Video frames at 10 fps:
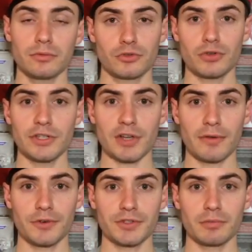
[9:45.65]
Trees
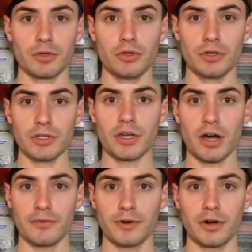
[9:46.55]
offer some good
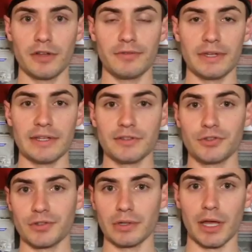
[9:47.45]
cover if it
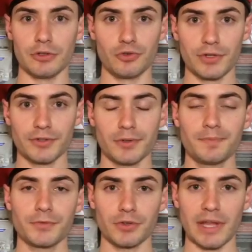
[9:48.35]
is just a light
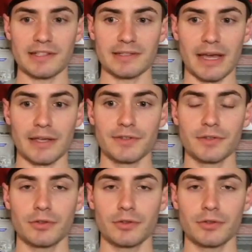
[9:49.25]
drizzle, so that's nice.